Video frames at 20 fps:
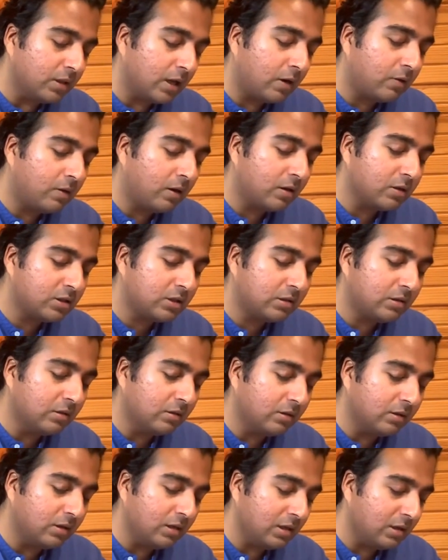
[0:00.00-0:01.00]
without
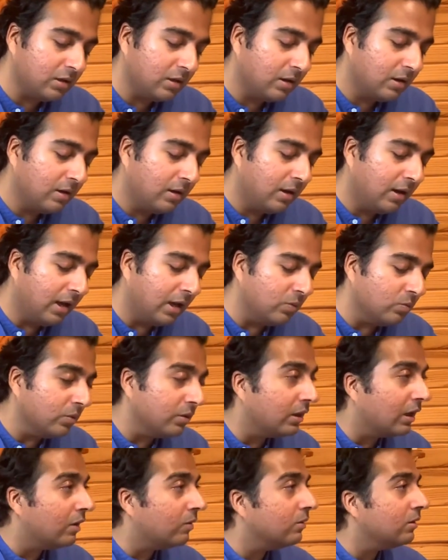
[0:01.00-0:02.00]
hostility and
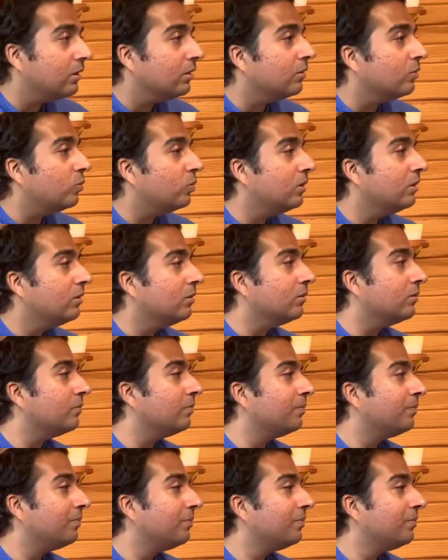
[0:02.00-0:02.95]
without ill will.